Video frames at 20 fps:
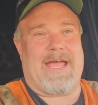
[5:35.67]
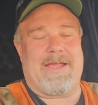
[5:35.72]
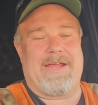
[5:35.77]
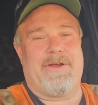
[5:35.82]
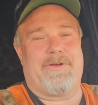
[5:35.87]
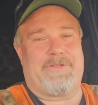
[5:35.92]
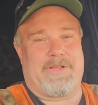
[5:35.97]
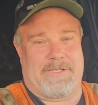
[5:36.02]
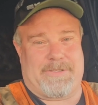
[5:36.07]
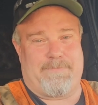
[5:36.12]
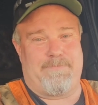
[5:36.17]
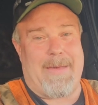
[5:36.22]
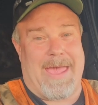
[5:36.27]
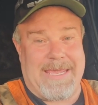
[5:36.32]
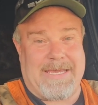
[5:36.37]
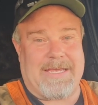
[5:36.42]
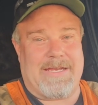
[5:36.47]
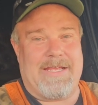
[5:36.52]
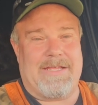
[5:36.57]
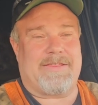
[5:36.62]
out here that's
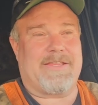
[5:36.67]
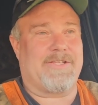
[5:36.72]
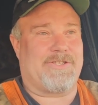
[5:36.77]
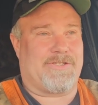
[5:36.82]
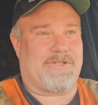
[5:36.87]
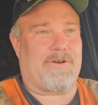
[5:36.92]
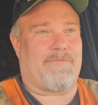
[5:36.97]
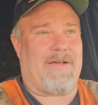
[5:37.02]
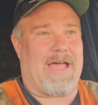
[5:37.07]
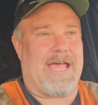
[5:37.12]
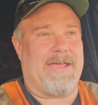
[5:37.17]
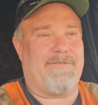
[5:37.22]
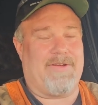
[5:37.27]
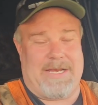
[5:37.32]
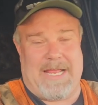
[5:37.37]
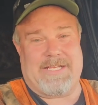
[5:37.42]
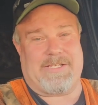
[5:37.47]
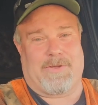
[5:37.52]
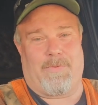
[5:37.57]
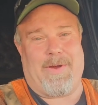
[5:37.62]
making it, that's
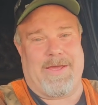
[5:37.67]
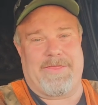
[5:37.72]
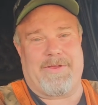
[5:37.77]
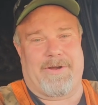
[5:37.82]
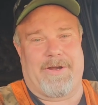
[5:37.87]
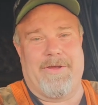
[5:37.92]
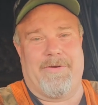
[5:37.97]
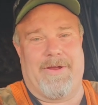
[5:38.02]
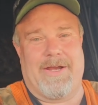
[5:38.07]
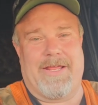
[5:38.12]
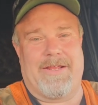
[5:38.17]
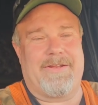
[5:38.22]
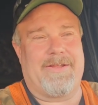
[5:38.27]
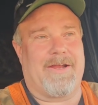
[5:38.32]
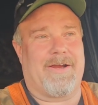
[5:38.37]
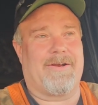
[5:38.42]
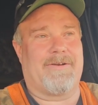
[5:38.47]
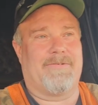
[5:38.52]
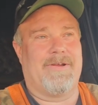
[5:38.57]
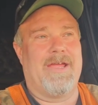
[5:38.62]
surviving, that's the way they're doing it.
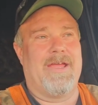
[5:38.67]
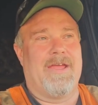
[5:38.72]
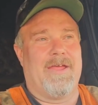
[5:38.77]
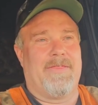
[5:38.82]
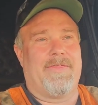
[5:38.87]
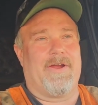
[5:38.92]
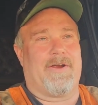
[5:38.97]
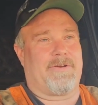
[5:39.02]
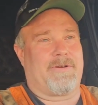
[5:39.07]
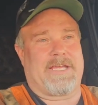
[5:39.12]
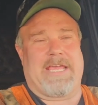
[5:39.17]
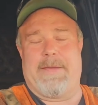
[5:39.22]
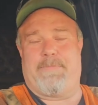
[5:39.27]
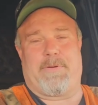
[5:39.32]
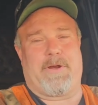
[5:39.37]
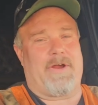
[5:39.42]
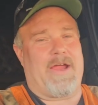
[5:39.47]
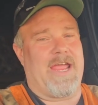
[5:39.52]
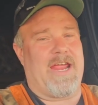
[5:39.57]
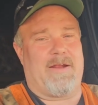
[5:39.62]
They're
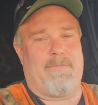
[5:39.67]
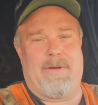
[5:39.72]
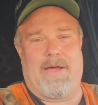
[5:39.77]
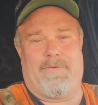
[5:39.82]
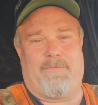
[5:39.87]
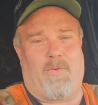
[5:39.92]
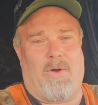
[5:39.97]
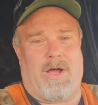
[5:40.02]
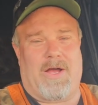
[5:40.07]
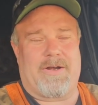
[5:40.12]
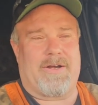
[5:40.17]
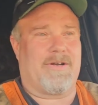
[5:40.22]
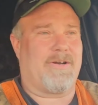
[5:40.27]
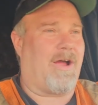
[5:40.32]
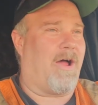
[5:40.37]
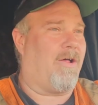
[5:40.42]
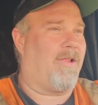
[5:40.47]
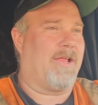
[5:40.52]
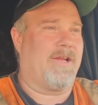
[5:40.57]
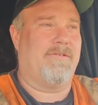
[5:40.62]
keeping their head above water,
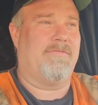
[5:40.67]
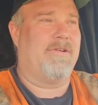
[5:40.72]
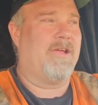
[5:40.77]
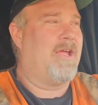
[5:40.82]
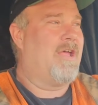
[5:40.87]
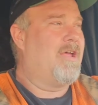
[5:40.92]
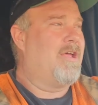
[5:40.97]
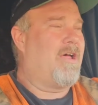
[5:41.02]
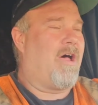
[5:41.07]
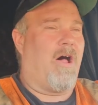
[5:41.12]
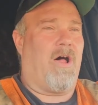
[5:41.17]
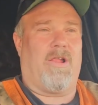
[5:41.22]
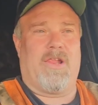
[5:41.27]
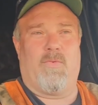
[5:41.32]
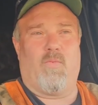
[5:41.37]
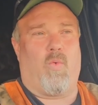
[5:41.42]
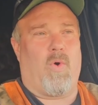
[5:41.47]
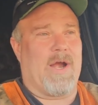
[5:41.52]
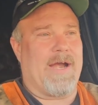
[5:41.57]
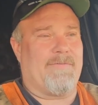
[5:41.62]
hauling
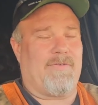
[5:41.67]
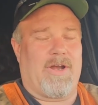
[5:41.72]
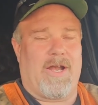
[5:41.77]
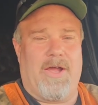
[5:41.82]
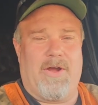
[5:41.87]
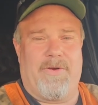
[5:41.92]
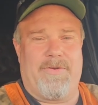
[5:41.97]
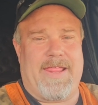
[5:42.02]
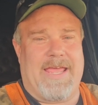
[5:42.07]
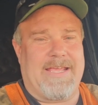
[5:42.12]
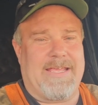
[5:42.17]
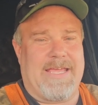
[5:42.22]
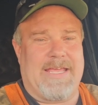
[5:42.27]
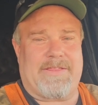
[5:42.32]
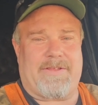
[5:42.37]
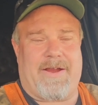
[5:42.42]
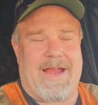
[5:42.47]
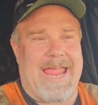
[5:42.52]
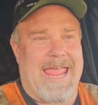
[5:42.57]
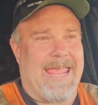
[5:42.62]
whatever load they can
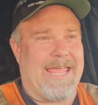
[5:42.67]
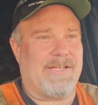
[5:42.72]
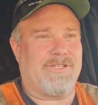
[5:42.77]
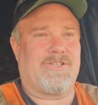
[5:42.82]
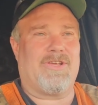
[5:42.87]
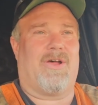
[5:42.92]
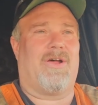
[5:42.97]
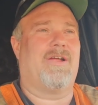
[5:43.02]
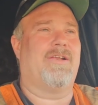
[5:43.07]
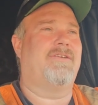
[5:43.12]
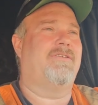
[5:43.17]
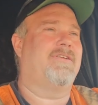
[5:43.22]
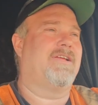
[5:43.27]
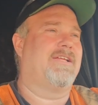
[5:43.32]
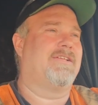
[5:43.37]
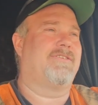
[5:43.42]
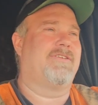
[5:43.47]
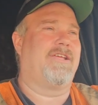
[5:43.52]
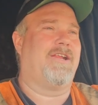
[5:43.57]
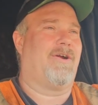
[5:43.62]
get their hands on.
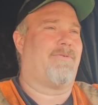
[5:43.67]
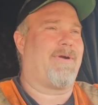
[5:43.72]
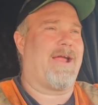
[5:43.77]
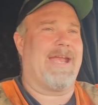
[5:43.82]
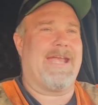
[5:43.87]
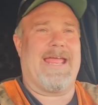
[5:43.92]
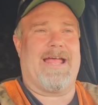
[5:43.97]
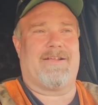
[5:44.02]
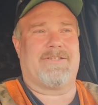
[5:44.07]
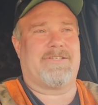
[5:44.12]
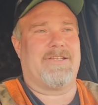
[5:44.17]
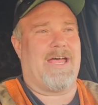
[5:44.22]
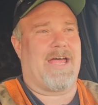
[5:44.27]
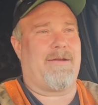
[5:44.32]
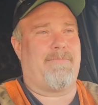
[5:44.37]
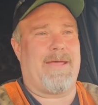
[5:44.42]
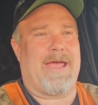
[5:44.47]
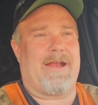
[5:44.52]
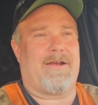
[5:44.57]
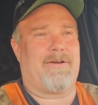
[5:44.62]
Right now it's
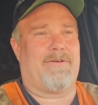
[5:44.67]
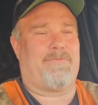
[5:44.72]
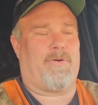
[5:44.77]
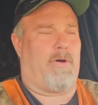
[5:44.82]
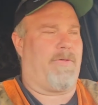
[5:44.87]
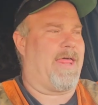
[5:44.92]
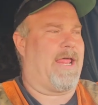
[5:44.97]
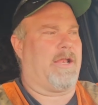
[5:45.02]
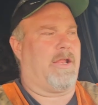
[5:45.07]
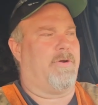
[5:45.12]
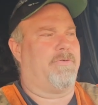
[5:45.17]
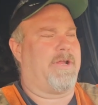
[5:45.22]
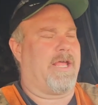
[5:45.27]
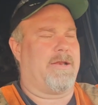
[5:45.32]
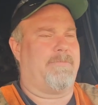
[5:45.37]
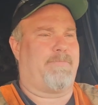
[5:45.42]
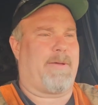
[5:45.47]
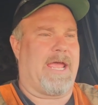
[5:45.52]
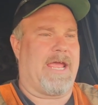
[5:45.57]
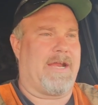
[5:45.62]
not a matter of, that load
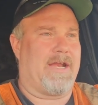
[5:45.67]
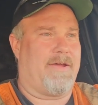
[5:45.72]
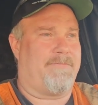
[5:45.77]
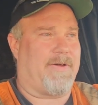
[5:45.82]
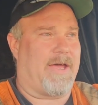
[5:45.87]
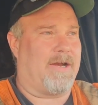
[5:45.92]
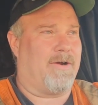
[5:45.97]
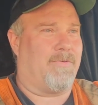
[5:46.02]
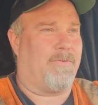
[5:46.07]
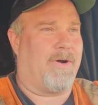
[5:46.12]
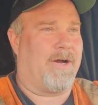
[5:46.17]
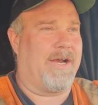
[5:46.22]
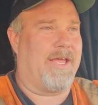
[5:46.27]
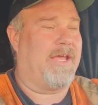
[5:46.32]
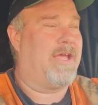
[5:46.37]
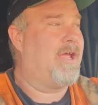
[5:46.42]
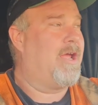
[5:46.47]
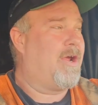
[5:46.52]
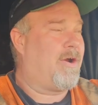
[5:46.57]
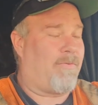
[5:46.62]
doesn't pay enough, I don't want
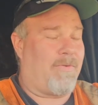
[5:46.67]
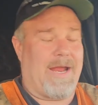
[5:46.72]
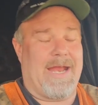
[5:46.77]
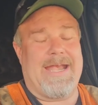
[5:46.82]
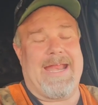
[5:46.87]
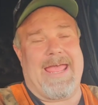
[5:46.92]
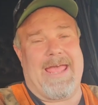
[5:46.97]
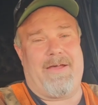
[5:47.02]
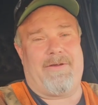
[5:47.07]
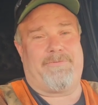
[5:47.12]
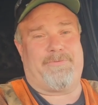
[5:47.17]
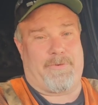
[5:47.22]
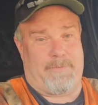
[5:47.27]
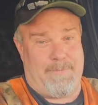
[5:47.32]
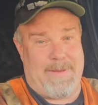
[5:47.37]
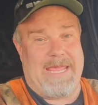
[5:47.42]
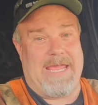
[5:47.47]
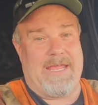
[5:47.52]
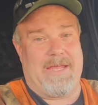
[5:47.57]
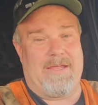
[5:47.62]
it. Right now, for
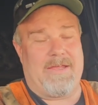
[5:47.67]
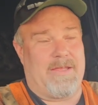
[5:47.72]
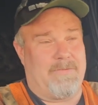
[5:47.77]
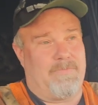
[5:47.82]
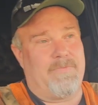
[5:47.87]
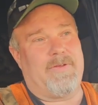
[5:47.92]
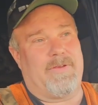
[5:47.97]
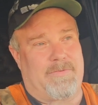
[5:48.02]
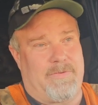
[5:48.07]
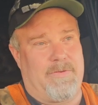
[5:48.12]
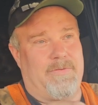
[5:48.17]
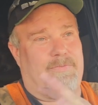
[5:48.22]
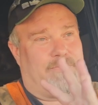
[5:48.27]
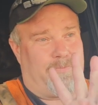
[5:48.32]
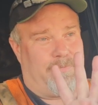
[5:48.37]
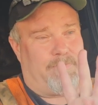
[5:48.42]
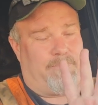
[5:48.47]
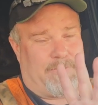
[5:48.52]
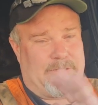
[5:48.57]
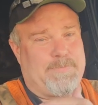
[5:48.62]
me,
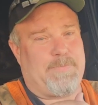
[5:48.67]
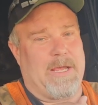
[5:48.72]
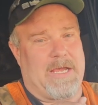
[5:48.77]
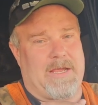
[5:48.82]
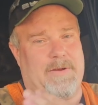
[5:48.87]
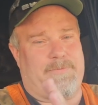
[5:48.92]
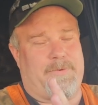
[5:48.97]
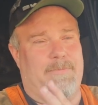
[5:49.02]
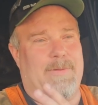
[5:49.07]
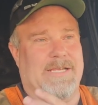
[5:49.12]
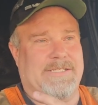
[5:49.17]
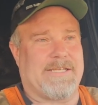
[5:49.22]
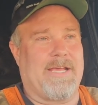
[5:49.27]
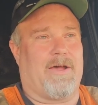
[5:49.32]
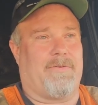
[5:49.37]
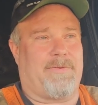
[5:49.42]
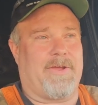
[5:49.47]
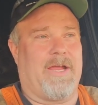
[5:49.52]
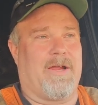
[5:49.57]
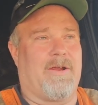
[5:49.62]
speaking for
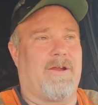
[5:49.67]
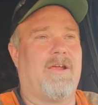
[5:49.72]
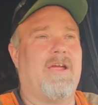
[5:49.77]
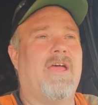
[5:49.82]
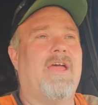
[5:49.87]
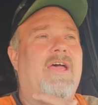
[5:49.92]
myself here,